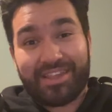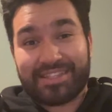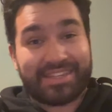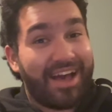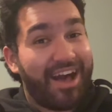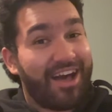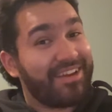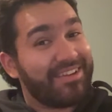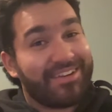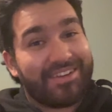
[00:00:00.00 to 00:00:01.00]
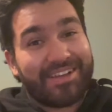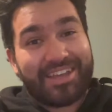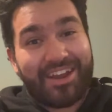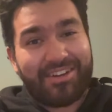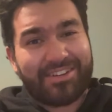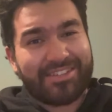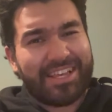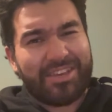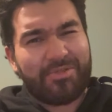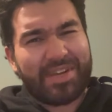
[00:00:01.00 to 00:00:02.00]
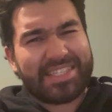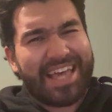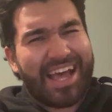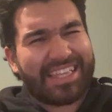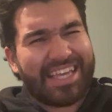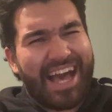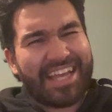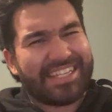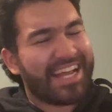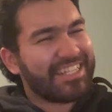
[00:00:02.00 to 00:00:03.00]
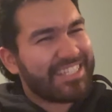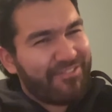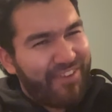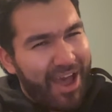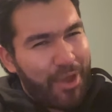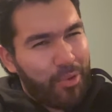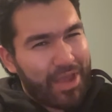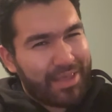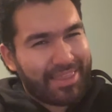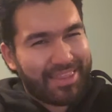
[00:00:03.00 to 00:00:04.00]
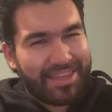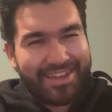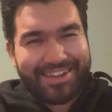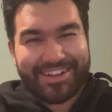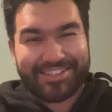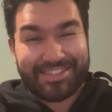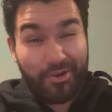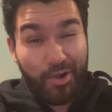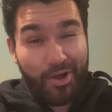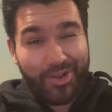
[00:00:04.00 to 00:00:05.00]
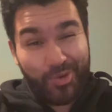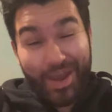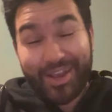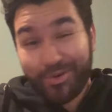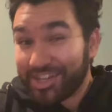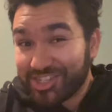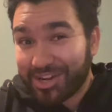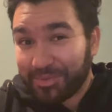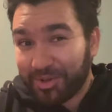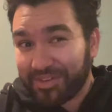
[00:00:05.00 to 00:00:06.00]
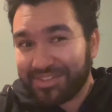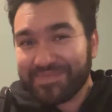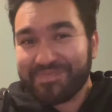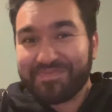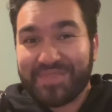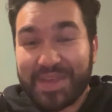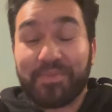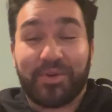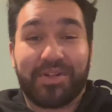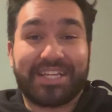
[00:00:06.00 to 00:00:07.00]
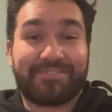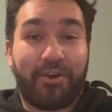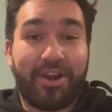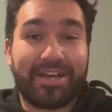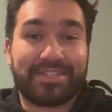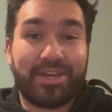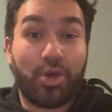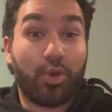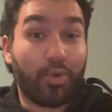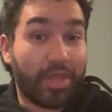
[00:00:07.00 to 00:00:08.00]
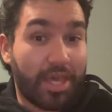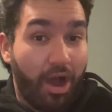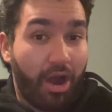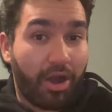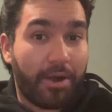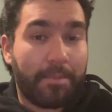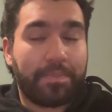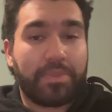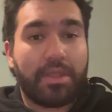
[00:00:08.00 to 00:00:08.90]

It's not characters that you exactly identify with, because they're all quite questionable people as far as who they are.